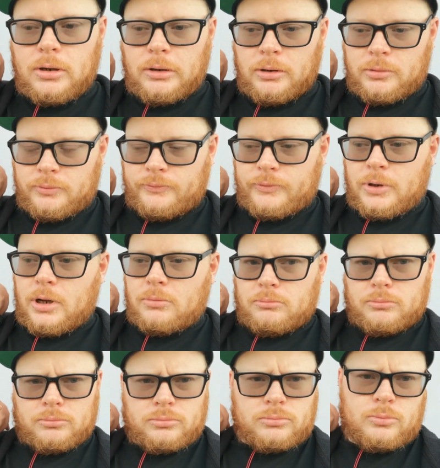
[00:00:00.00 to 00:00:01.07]
of
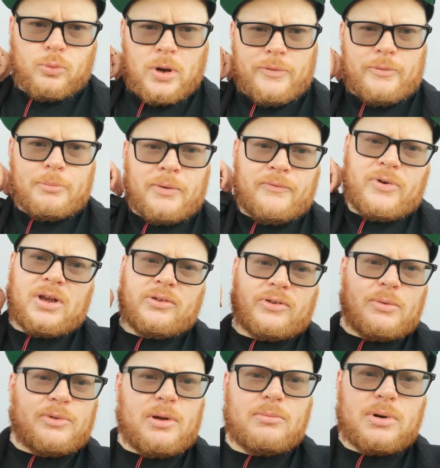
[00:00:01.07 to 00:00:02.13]
um, whatever month it is,
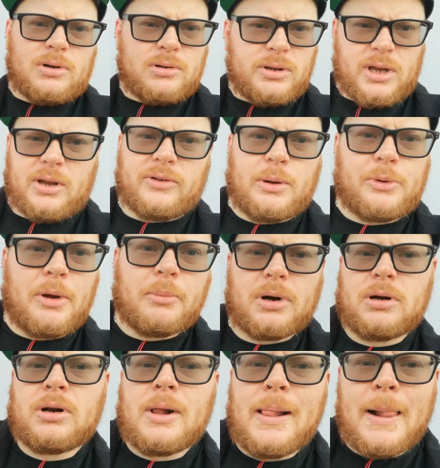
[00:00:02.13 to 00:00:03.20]
September? Yeah, September.
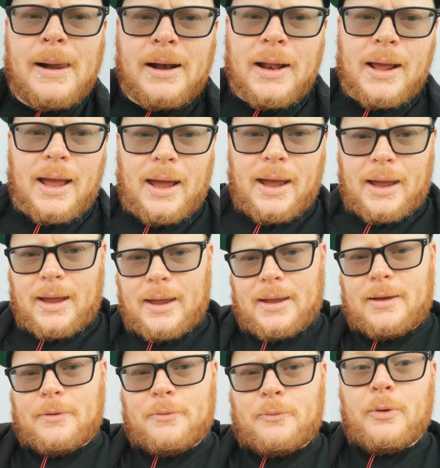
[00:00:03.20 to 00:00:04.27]

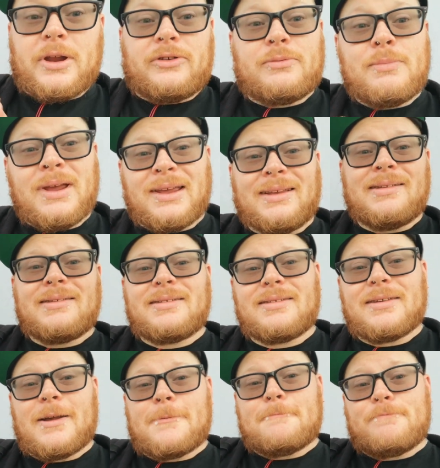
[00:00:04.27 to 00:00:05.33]
Which
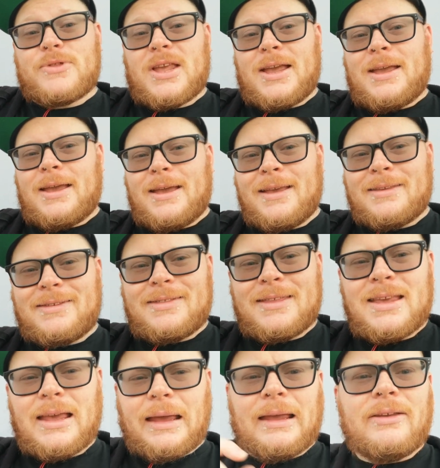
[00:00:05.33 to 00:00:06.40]
means it is
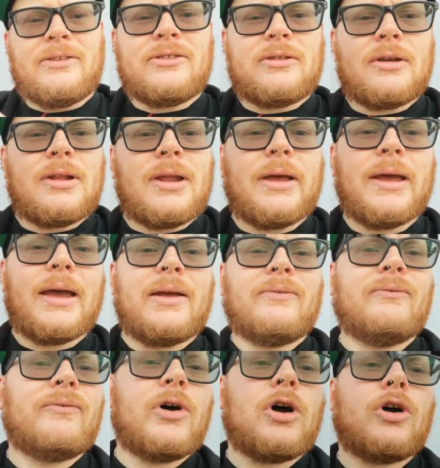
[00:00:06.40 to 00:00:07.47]
the Eastern
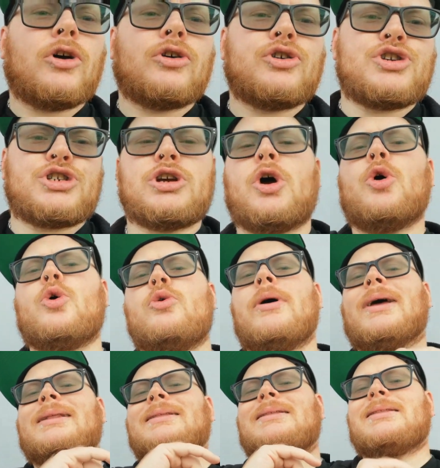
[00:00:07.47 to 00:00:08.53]
Invert Show
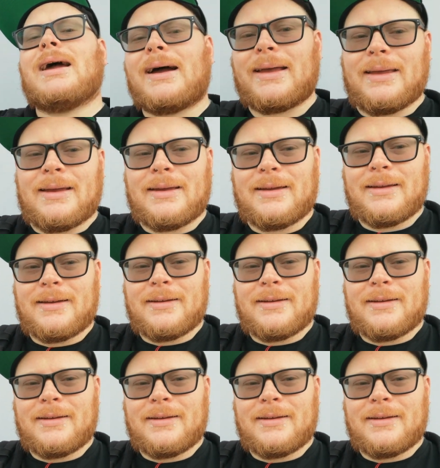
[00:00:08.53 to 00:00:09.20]
Day.